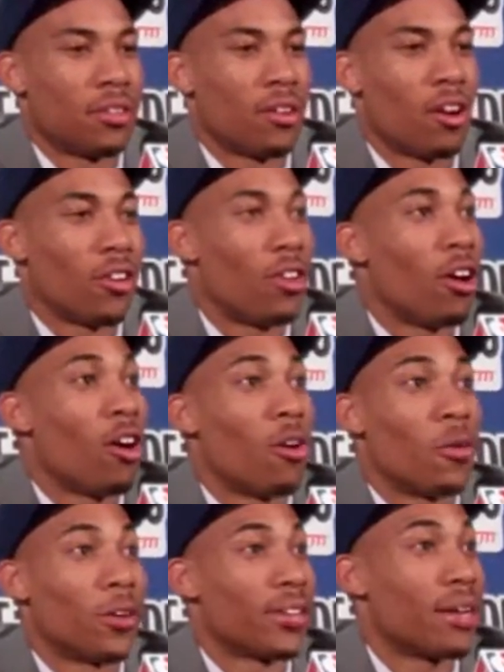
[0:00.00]
All the
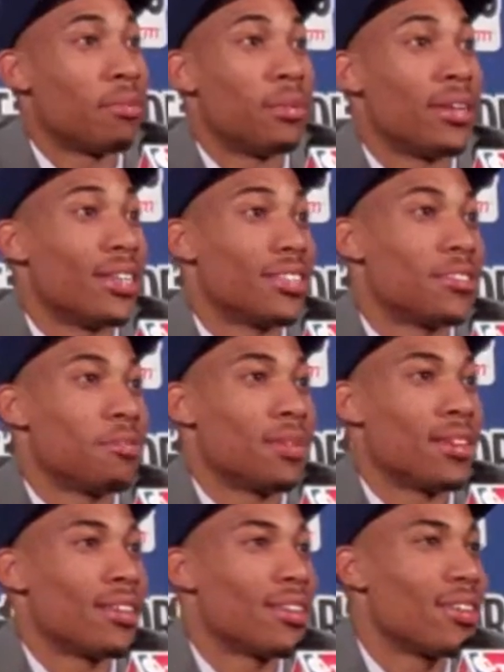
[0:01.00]
hard work they put into
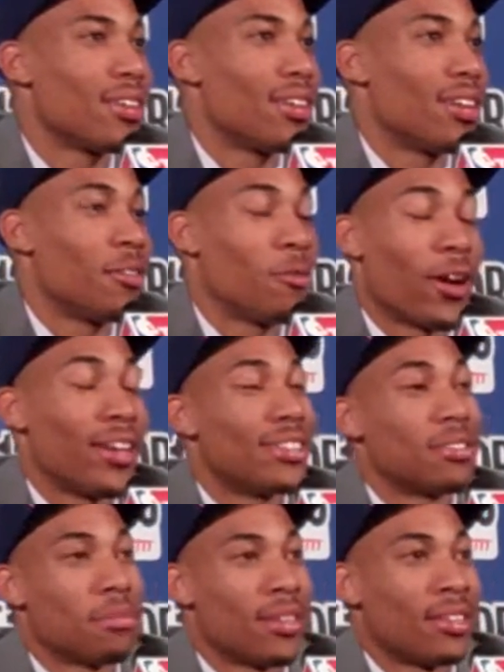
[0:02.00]
me and
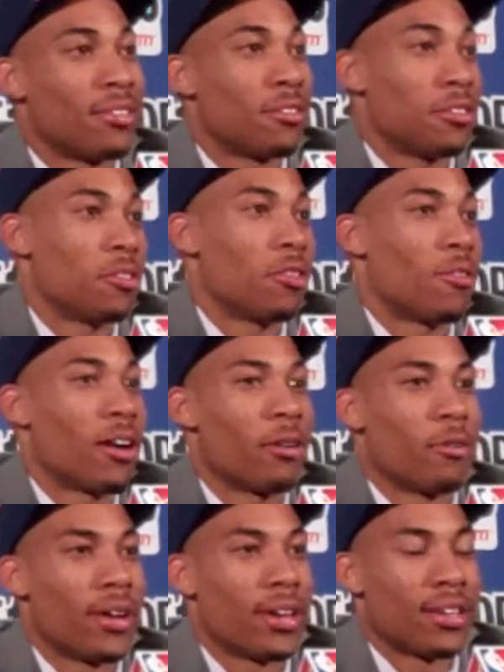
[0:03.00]
raising me, the right
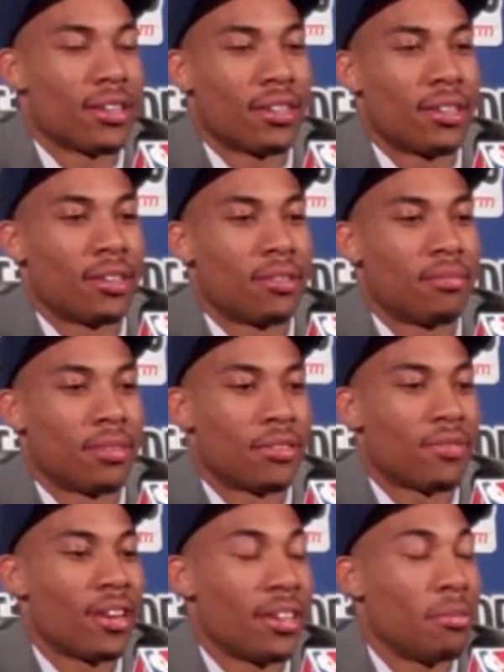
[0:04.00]
way, it's
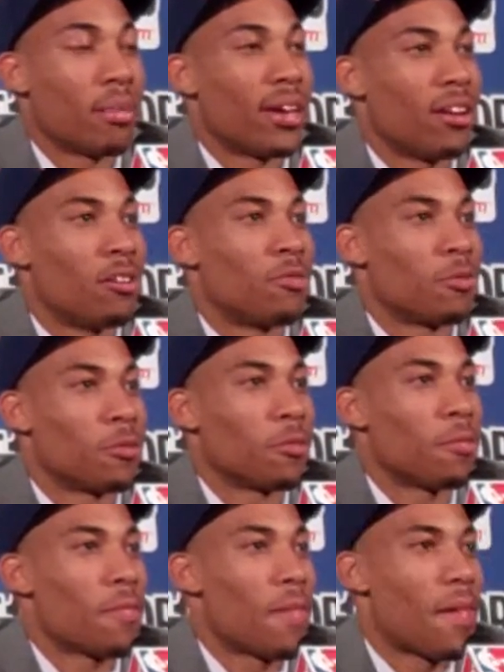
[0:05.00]
finally paid off for
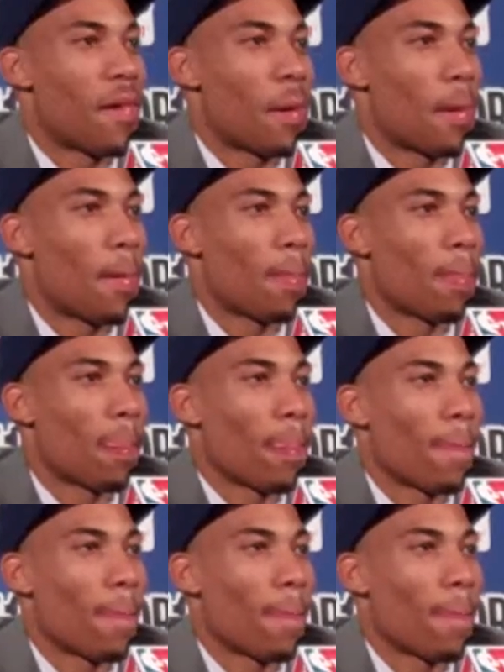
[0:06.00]
him.